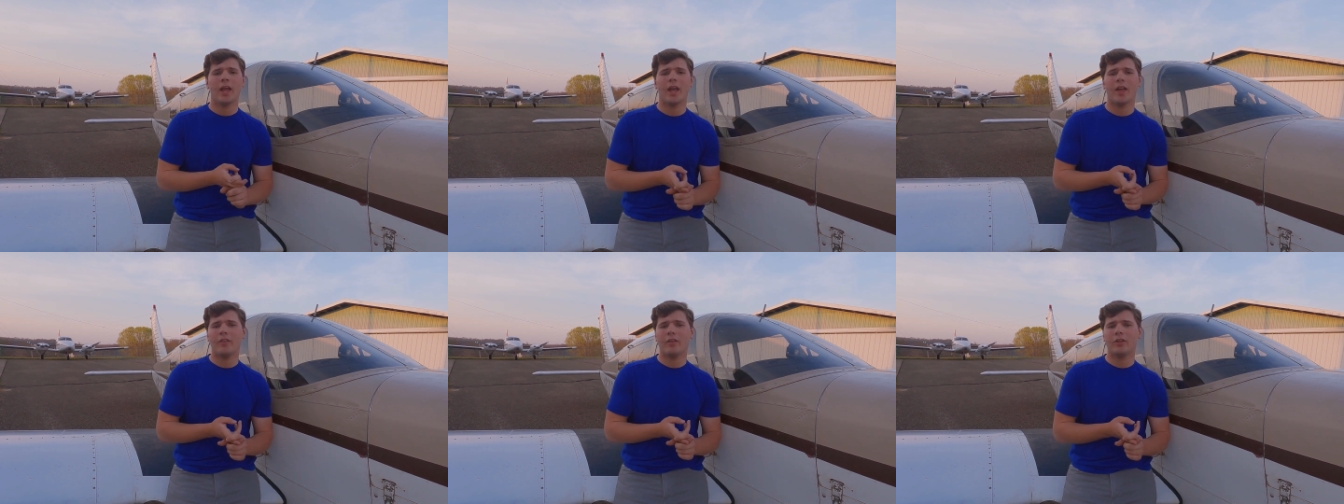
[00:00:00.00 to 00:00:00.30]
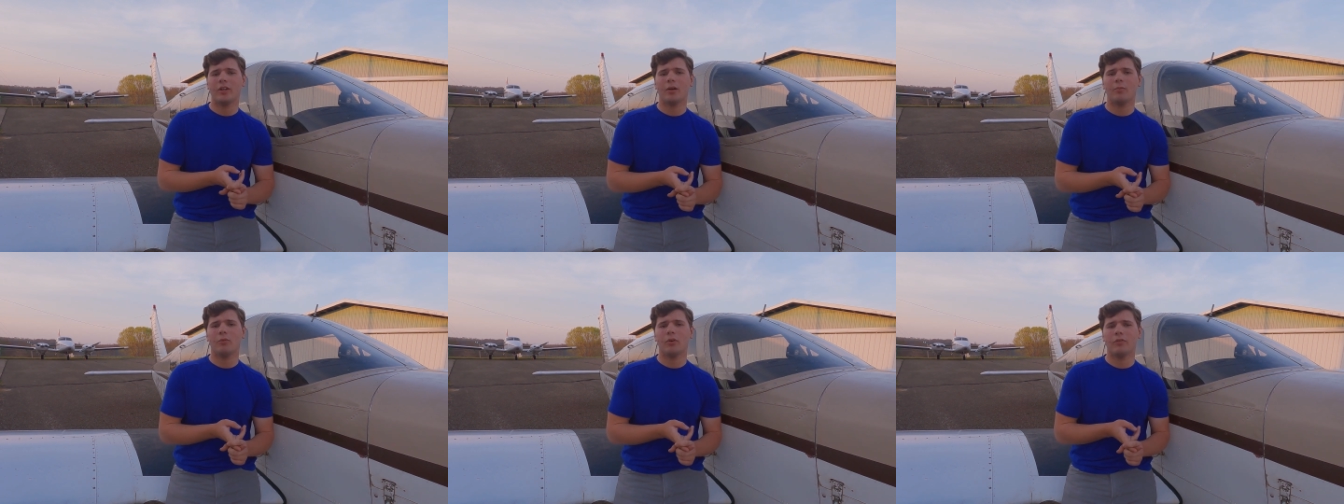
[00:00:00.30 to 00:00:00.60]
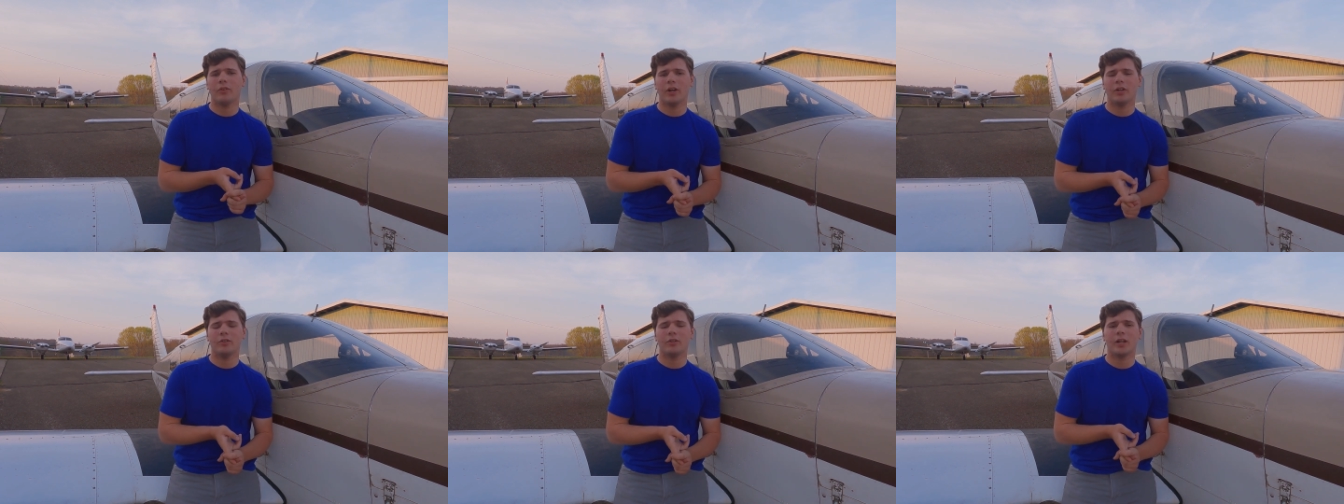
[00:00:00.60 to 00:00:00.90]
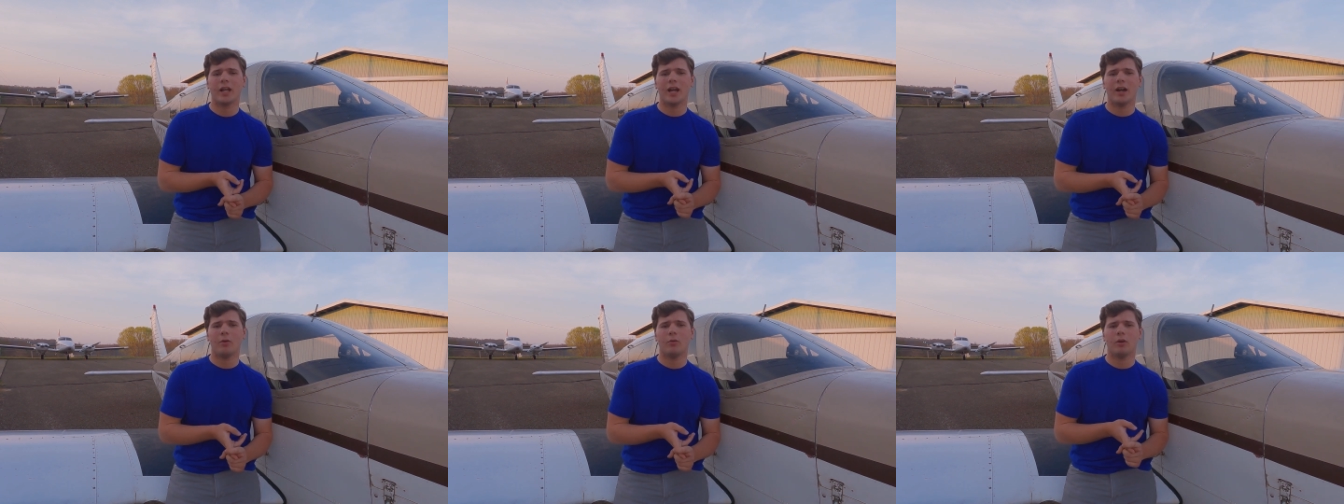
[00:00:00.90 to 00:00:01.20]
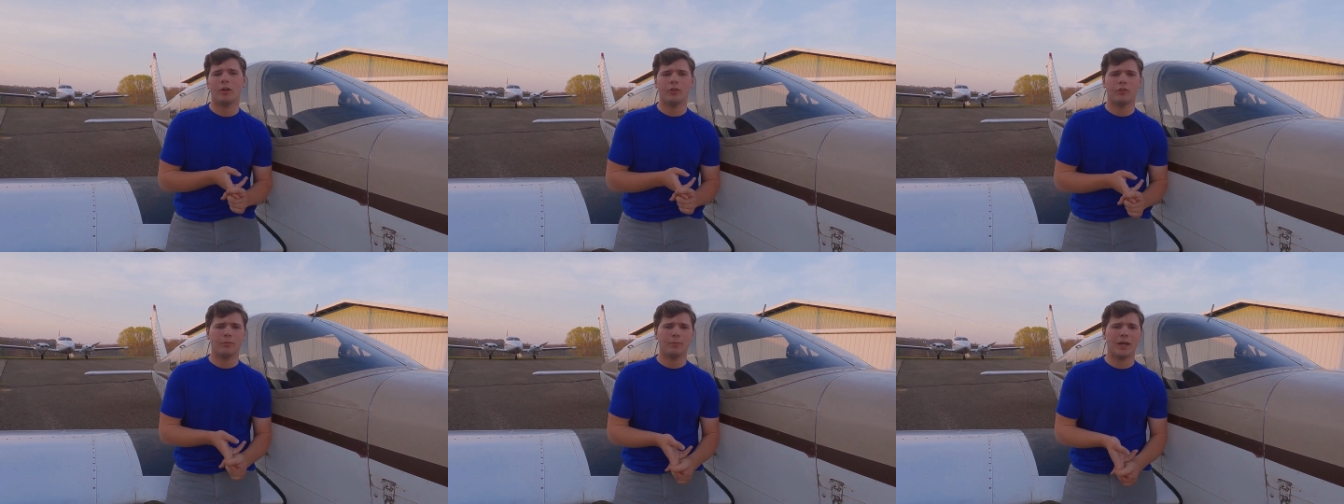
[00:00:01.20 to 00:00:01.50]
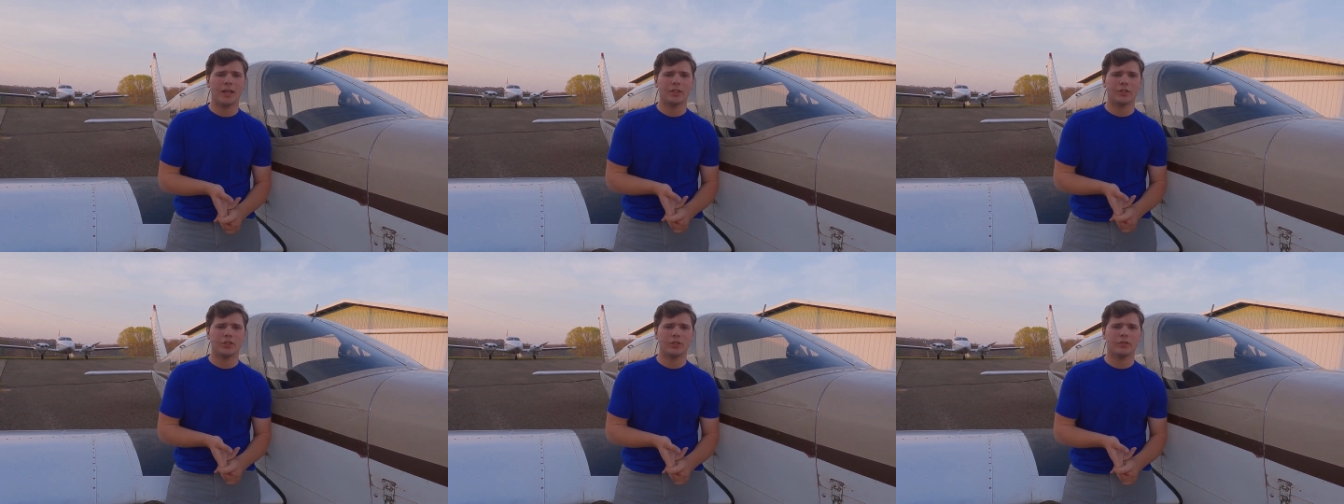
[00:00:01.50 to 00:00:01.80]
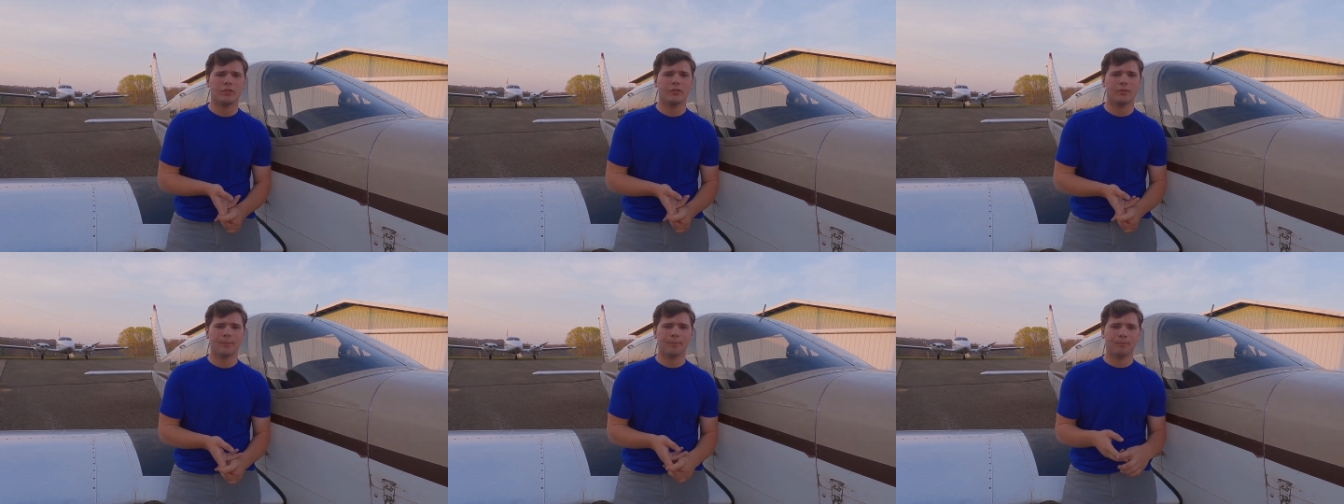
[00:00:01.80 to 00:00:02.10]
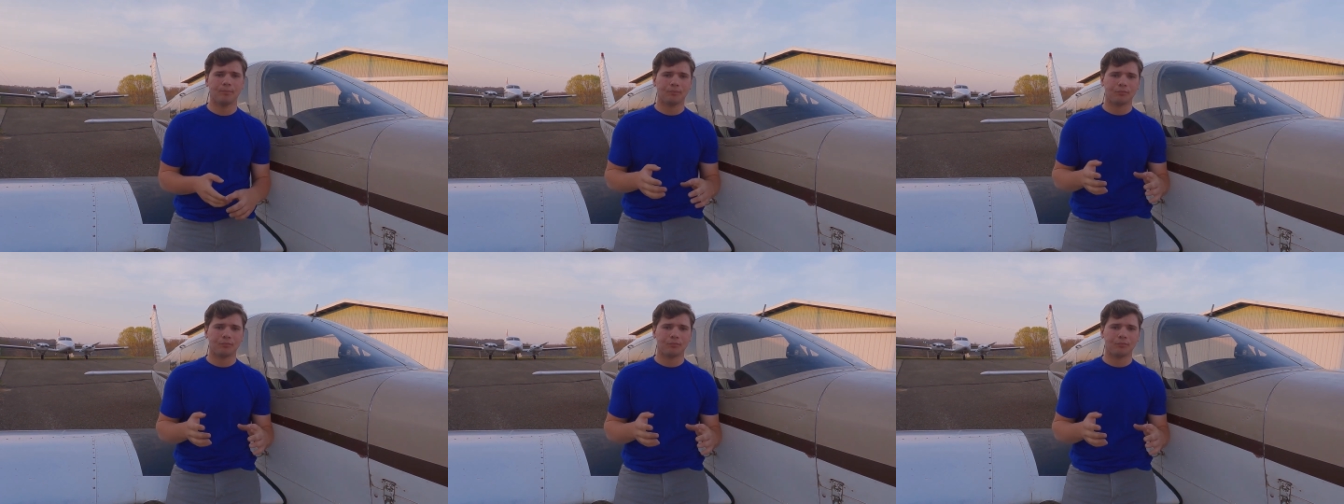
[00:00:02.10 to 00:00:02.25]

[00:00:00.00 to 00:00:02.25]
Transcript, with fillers: and the number of 100-hour inspections.